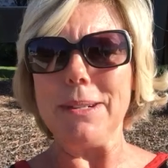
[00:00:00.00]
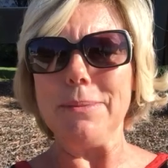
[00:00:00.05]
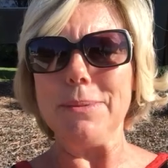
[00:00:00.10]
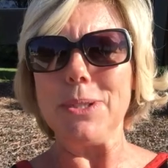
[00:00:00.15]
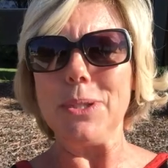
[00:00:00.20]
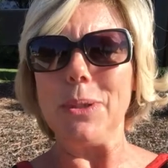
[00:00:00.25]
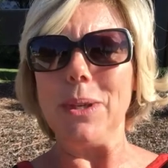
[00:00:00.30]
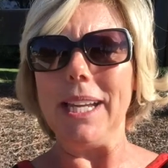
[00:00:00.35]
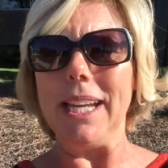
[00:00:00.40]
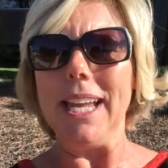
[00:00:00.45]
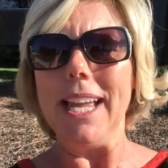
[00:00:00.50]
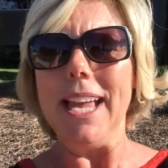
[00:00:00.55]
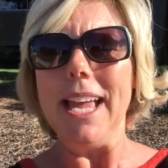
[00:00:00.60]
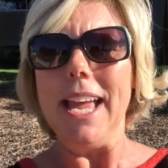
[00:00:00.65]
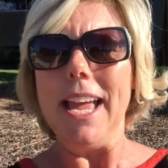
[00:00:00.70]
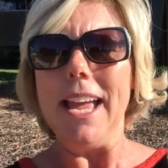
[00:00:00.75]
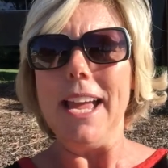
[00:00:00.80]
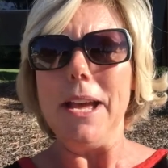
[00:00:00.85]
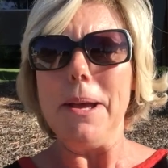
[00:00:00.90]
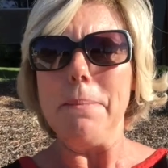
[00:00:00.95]
that I'm doing
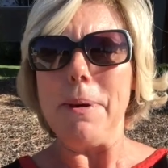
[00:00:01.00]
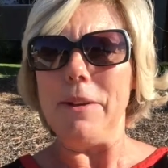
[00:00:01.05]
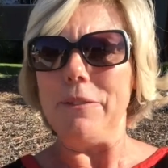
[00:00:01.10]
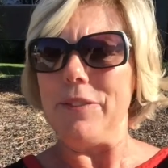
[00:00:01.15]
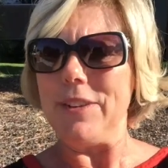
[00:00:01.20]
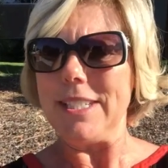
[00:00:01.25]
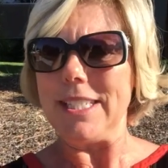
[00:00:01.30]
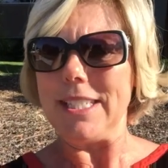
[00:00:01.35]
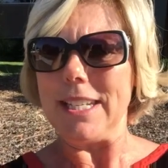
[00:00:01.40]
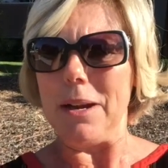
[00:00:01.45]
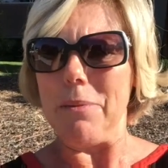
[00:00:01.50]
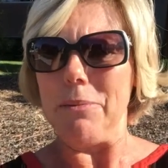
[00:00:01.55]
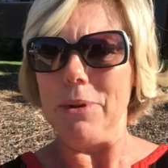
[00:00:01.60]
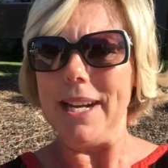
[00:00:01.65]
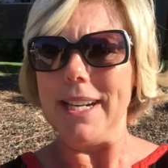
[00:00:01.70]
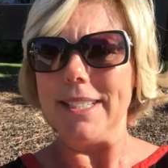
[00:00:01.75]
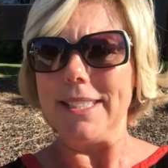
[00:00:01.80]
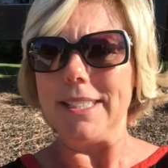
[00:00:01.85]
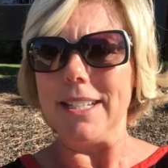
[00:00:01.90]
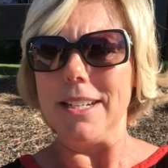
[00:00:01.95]
but for some
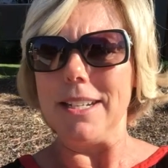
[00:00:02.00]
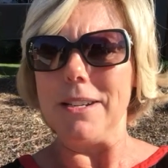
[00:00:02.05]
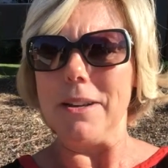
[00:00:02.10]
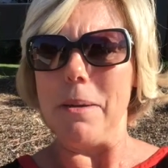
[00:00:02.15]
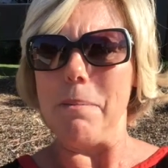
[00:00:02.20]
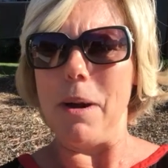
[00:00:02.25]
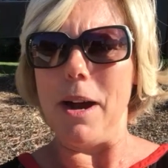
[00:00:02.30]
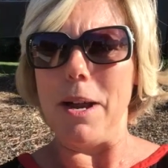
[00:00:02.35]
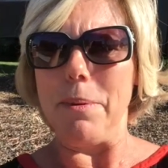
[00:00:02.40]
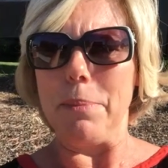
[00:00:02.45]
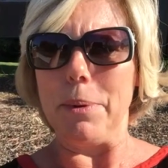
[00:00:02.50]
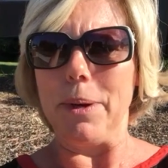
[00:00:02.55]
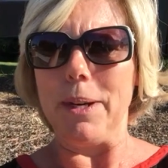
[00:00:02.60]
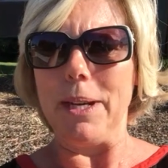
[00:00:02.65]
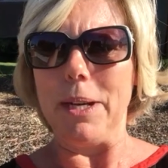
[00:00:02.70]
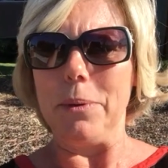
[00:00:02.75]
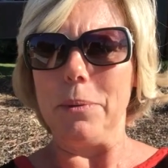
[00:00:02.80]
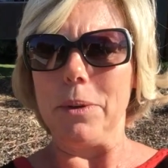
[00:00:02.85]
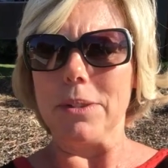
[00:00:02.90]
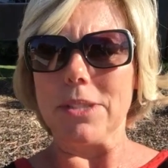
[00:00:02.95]
reason my
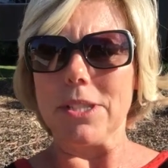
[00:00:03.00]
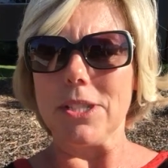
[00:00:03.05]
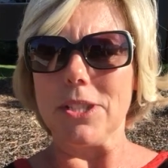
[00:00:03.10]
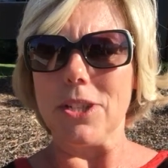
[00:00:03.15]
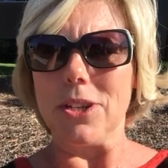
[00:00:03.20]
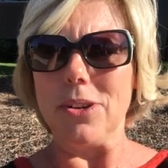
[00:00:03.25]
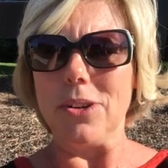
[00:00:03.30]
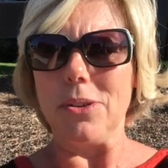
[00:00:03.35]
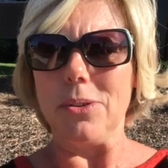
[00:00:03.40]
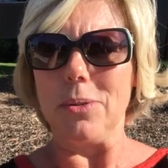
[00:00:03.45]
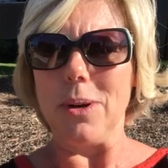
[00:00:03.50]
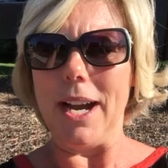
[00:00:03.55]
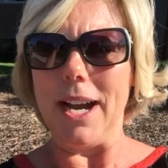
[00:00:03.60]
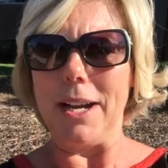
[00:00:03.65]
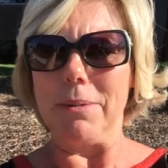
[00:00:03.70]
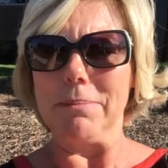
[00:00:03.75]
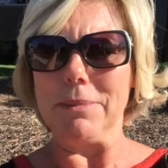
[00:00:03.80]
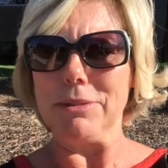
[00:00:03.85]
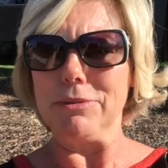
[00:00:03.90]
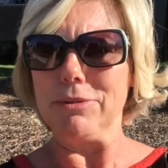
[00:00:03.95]
body wants to
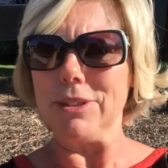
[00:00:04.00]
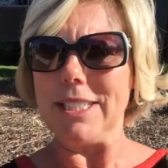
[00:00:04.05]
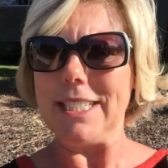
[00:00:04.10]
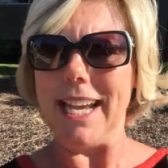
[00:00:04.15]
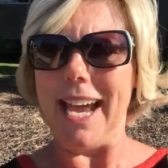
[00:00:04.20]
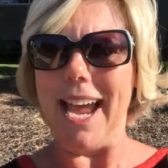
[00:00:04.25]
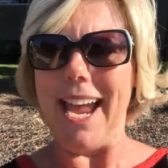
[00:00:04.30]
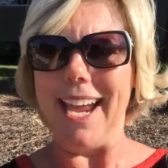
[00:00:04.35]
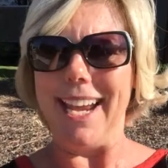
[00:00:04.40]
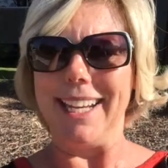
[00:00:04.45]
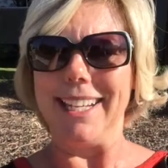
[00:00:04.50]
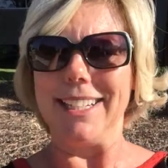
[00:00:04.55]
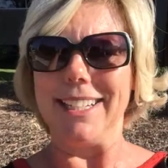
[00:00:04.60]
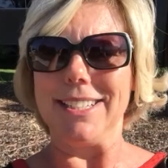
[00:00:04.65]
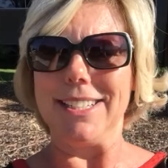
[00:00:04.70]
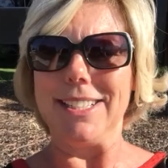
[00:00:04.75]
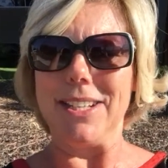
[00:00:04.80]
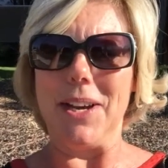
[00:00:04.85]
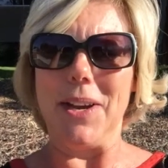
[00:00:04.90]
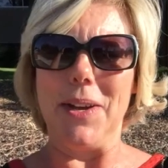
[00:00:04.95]
um, retain
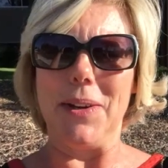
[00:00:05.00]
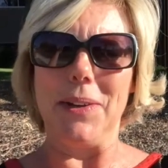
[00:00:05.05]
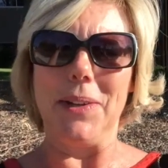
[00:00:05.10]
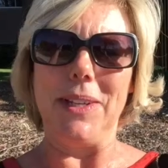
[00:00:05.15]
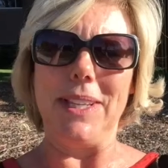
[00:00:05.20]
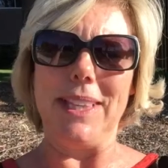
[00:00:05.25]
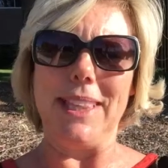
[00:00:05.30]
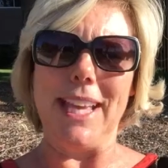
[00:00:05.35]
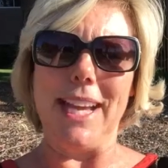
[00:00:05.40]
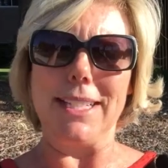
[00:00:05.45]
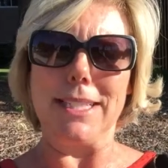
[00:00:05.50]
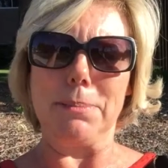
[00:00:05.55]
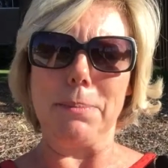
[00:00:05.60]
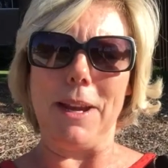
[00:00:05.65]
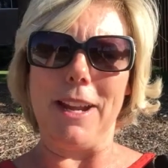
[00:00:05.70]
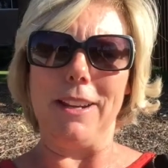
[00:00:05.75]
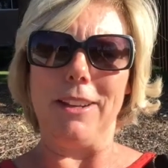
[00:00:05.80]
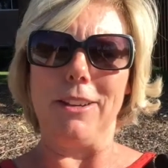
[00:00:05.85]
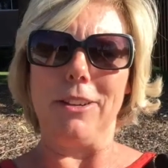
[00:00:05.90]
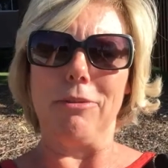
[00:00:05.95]
so that's
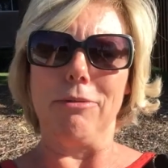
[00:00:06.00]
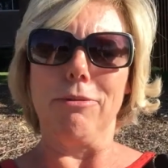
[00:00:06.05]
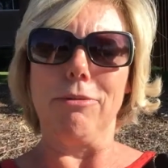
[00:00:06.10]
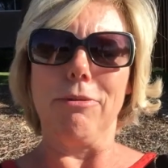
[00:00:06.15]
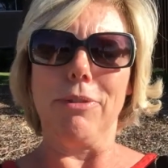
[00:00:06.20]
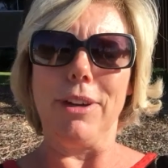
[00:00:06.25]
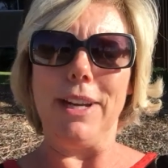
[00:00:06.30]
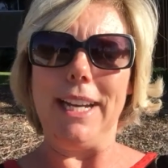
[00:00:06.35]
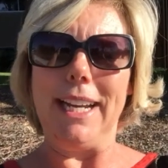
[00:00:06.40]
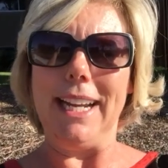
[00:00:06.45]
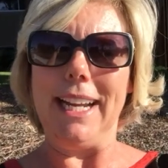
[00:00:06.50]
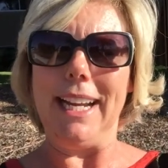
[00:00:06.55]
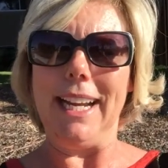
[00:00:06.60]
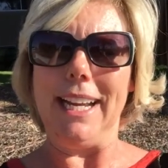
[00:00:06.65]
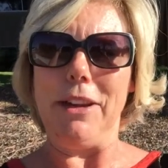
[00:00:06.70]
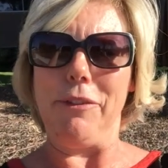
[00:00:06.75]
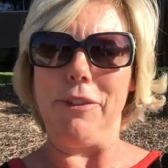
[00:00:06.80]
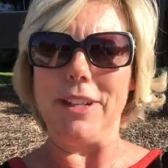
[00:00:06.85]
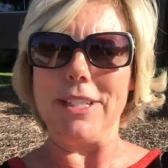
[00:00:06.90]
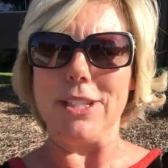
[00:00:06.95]
been
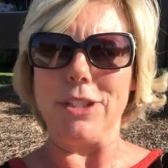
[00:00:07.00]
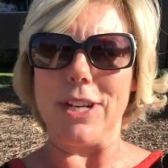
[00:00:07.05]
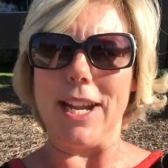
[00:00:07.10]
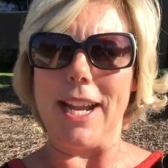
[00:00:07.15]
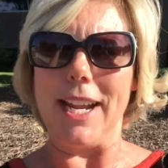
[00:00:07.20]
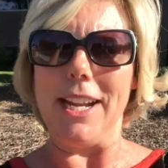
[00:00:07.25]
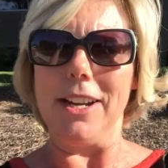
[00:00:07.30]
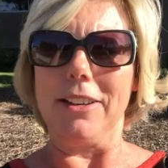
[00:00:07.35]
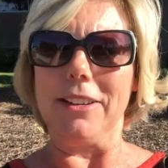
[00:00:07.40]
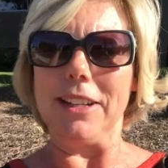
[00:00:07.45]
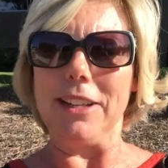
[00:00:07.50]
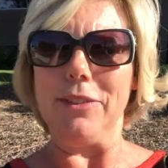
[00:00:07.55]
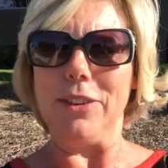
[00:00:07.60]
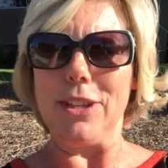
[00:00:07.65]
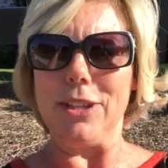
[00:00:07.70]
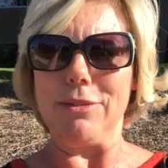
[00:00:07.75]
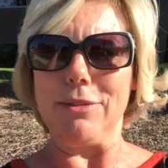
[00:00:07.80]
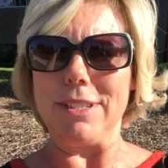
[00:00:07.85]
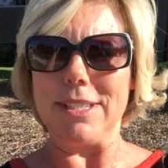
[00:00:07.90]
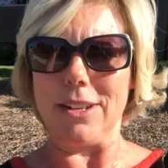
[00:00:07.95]
really frustrating I'll give
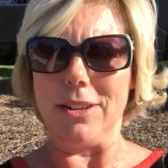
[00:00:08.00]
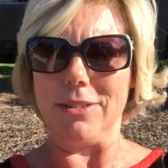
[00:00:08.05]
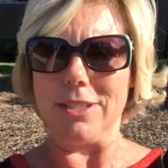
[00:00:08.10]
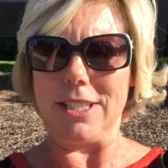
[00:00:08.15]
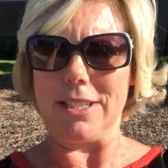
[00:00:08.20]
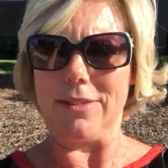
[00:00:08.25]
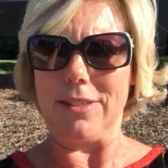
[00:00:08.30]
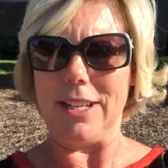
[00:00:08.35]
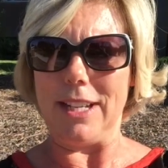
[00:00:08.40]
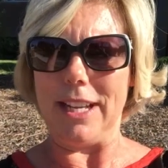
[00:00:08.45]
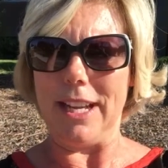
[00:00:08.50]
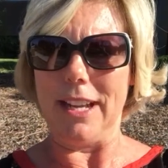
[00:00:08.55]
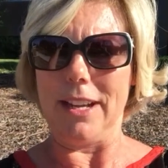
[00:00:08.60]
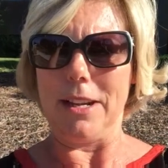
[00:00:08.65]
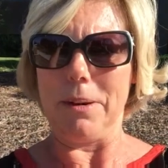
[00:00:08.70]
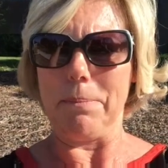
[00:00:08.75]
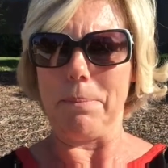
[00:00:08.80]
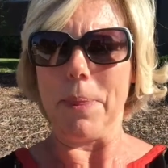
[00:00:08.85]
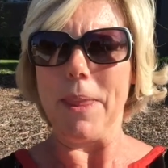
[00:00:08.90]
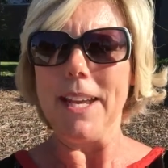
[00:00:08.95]
you the results of the
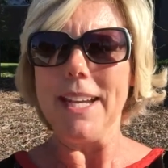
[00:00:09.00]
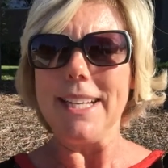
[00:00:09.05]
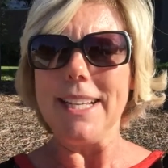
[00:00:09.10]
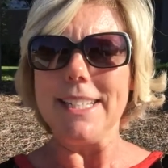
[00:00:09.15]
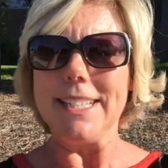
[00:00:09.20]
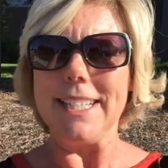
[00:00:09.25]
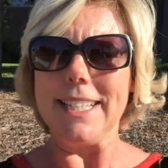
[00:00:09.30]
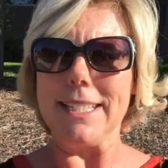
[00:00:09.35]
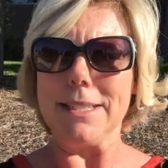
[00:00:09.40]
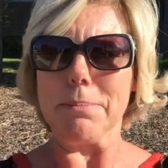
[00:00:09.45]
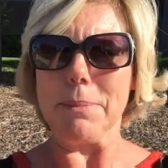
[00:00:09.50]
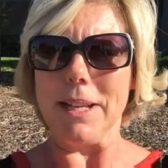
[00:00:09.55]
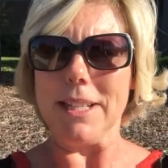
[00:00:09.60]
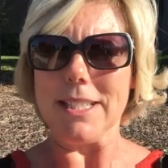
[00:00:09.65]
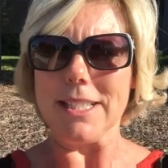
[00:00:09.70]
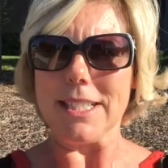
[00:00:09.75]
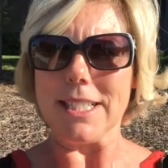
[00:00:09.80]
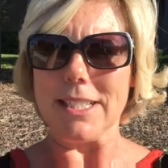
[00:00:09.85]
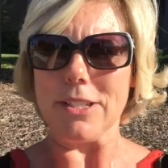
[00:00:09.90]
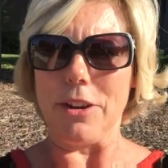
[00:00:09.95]
um, six
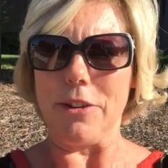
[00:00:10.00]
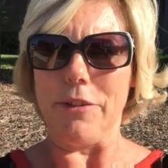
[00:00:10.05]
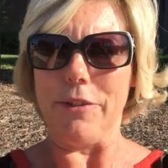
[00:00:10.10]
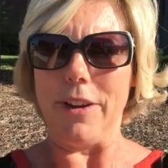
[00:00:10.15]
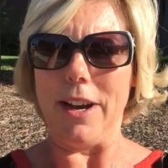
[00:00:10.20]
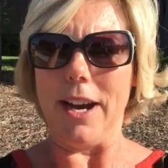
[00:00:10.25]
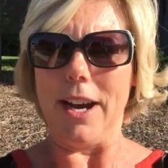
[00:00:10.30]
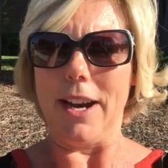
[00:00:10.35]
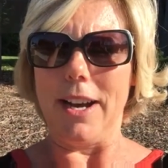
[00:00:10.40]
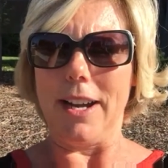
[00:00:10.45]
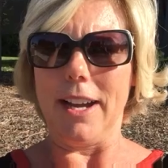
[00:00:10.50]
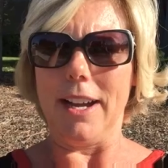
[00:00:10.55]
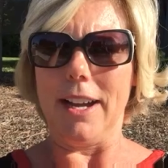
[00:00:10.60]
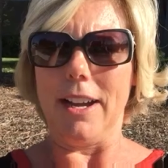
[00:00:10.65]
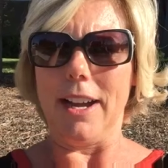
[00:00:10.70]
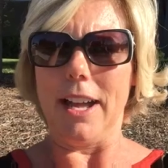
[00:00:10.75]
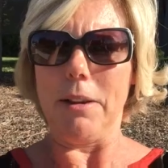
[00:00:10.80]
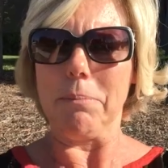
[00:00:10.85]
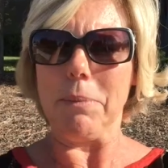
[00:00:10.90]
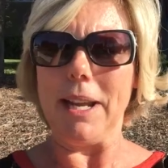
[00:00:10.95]
months so far
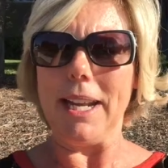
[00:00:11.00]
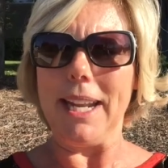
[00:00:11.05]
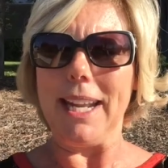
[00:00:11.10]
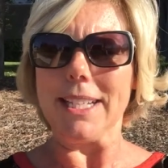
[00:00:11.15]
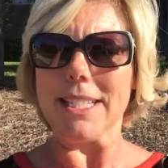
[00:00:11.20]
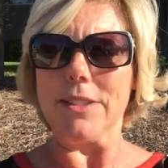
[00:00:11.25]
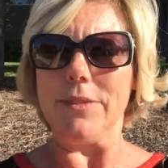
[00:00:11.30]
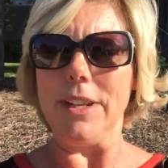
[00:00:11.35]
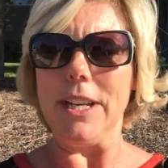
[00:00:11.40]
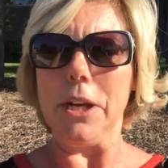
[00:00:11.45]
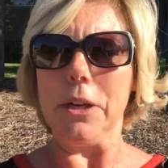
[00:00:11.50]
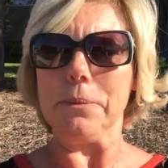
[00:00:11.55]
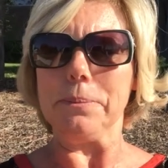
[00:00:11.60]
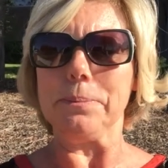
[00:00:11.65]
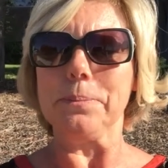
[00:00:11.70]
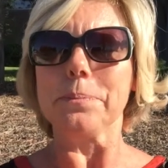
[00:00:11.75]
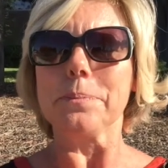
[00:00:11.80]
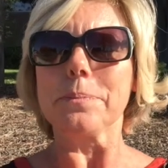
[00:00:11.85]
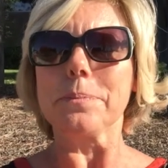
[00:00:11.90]
uh, and my next video